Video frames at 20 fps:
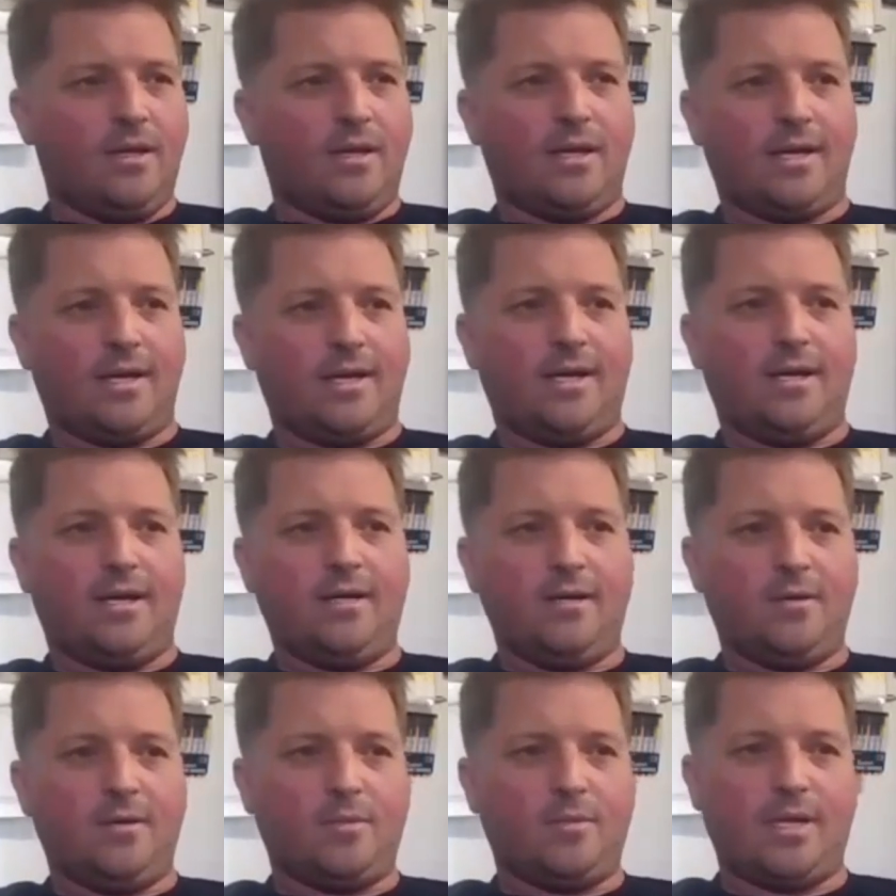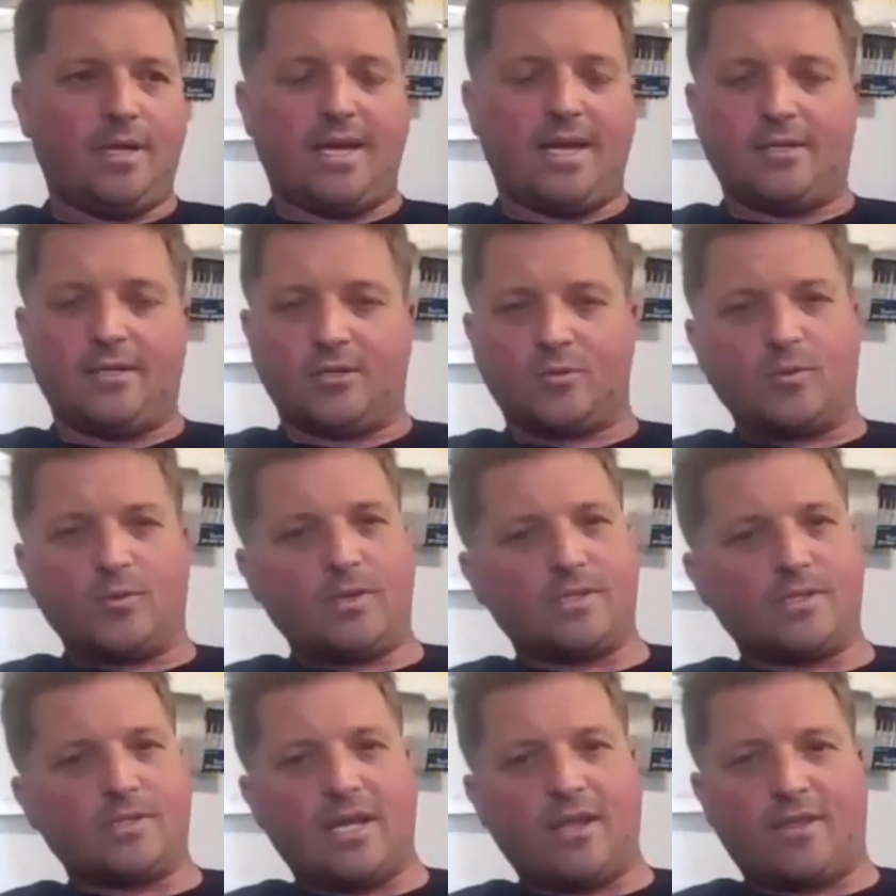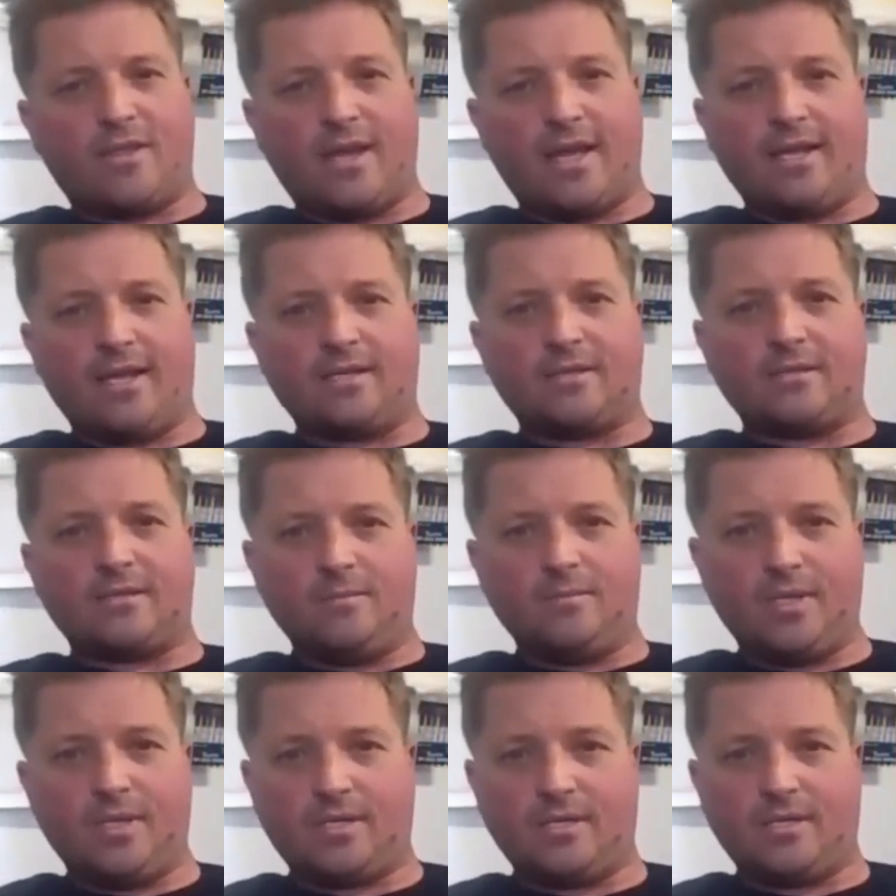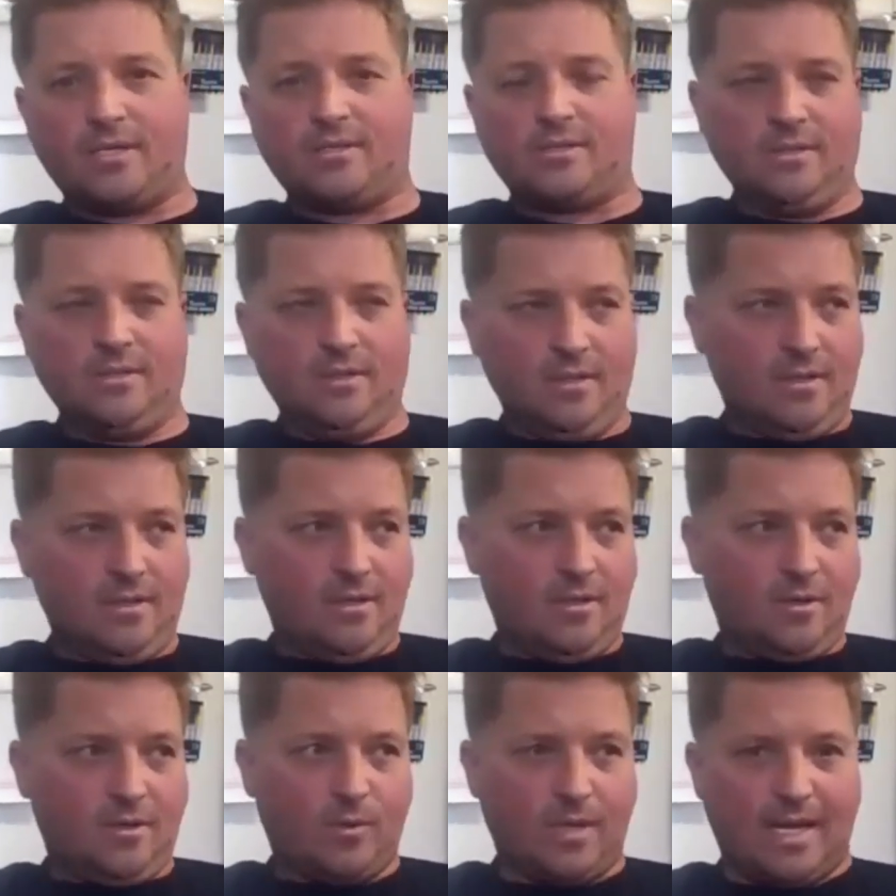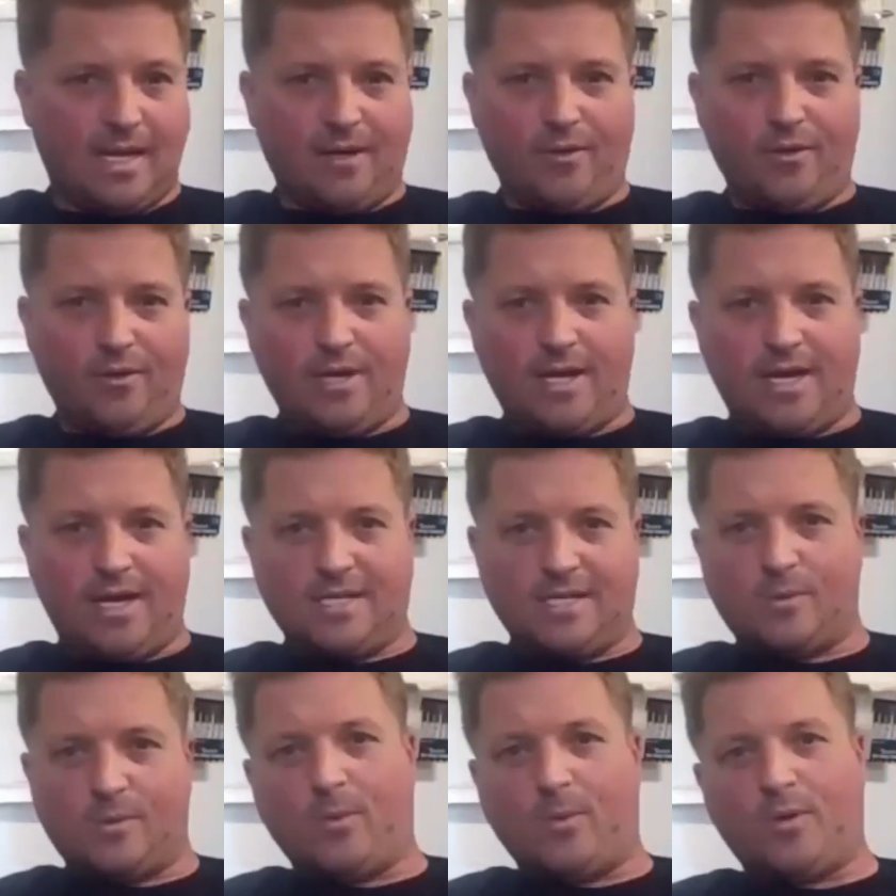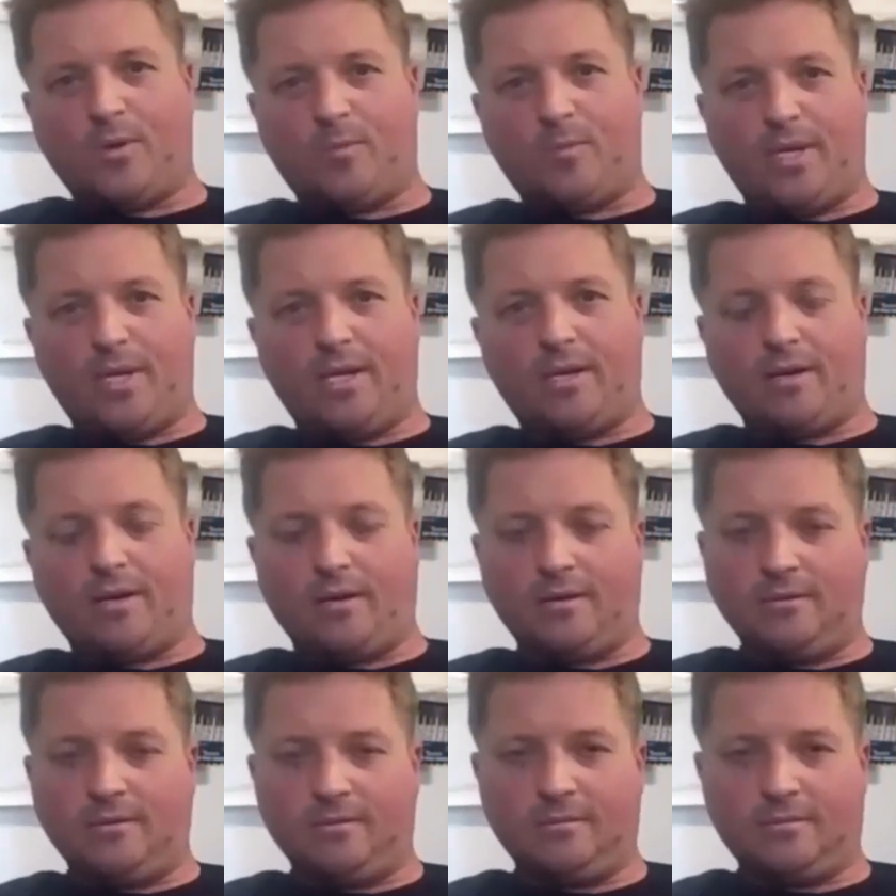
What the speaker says: But yeah, I just want to say thanks, because without you guys, we wouldn't be here.